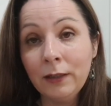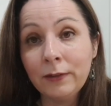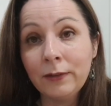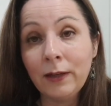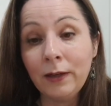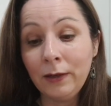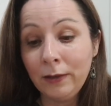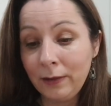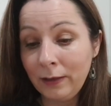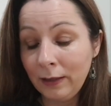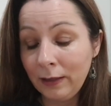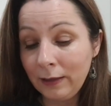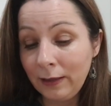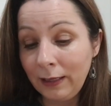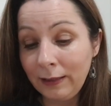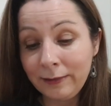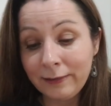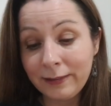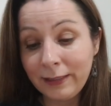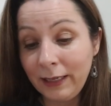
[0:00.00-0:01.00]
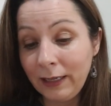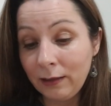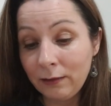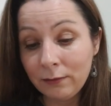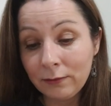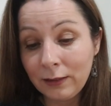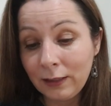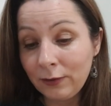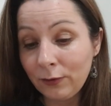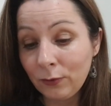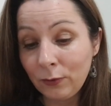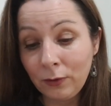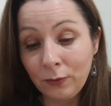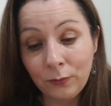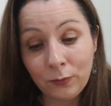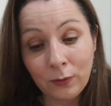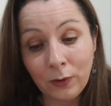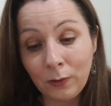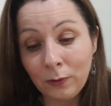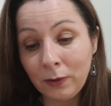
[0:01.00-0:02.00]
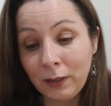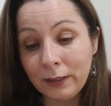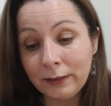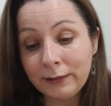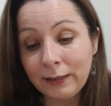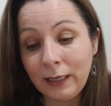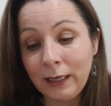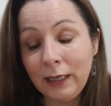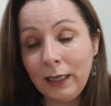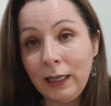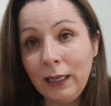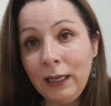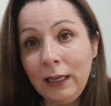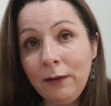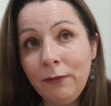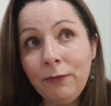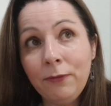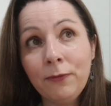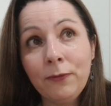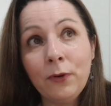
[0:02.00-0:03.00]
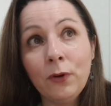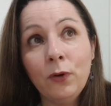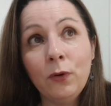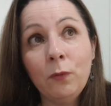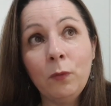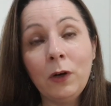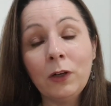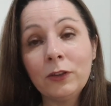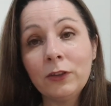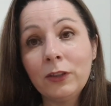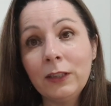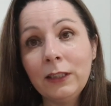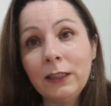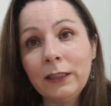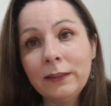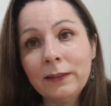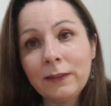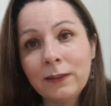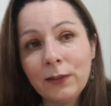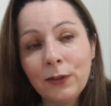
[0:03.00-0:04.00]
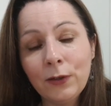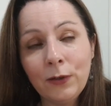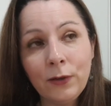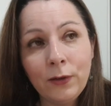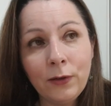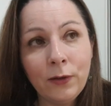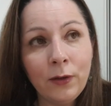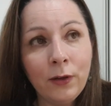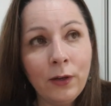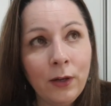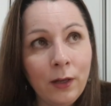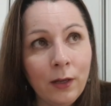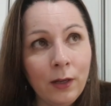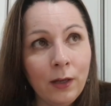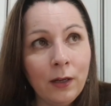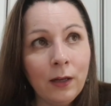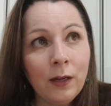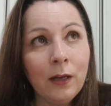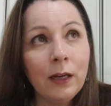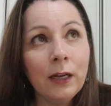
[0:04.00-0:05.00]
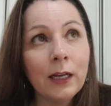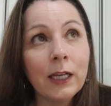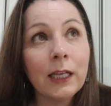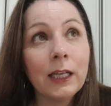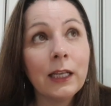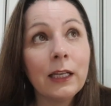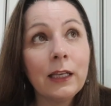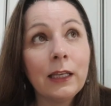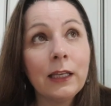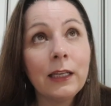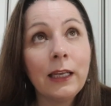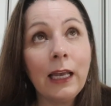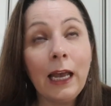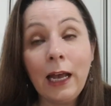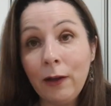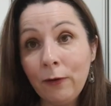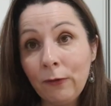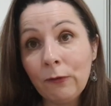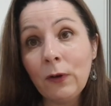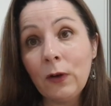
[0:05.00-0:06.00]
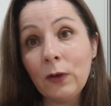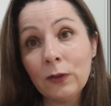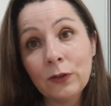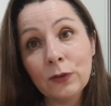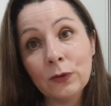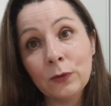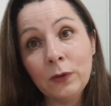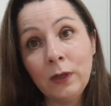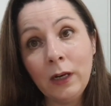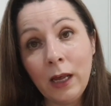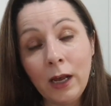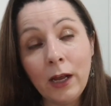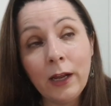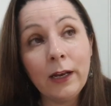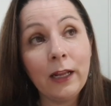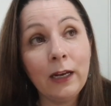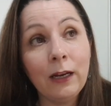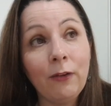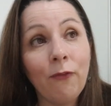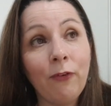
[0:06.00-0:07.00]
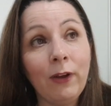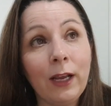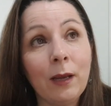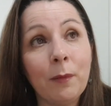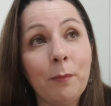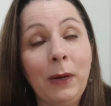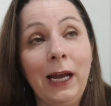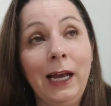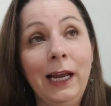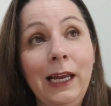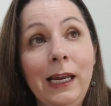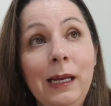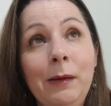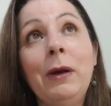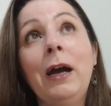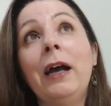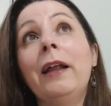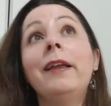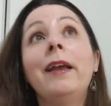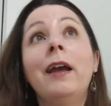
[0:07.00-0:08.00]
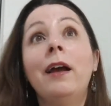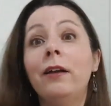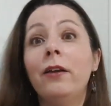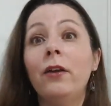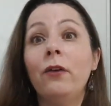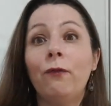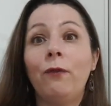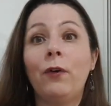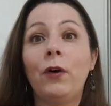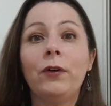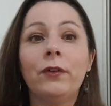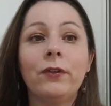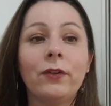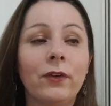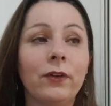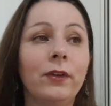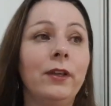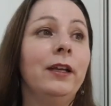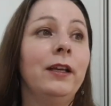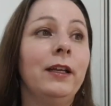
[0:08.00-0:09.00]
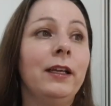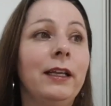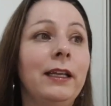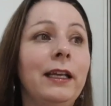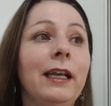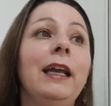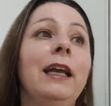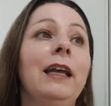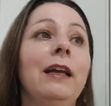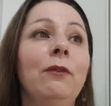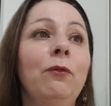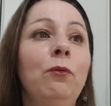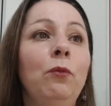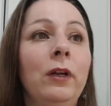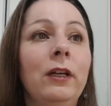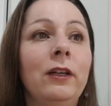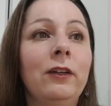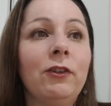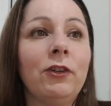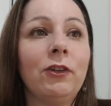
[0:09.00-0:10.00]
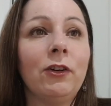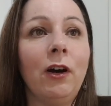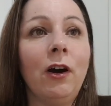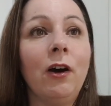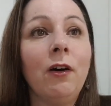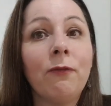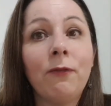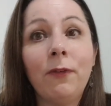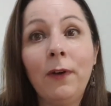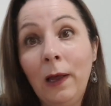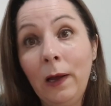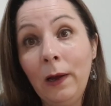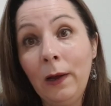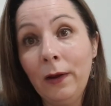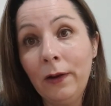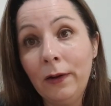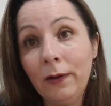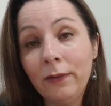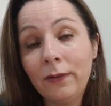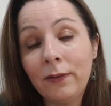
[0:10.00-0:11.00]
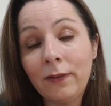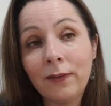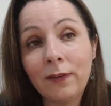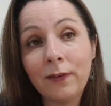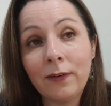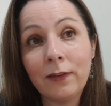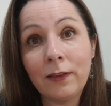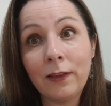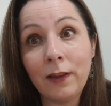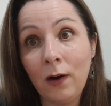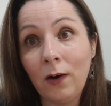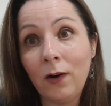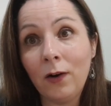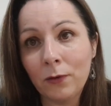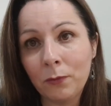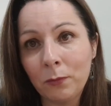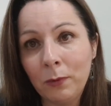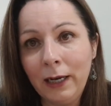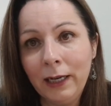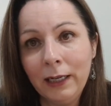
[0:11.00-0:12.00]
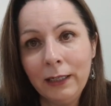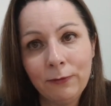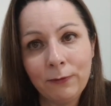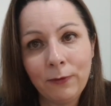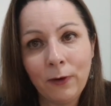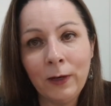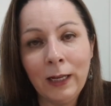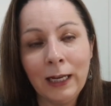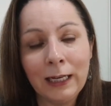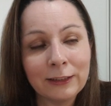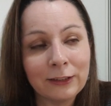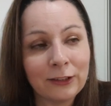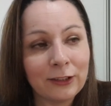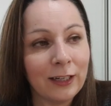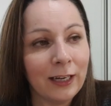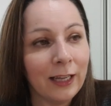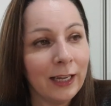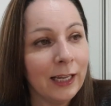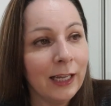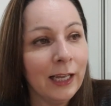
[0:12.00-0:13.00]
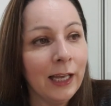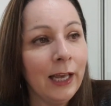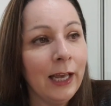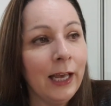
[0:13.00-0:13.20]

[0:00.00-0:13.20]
So that's it. That's all I've sold. Like I say, if you're watching this to get advice or learn anything about eBay, the only advice I can give, which I've learned the hard way financially,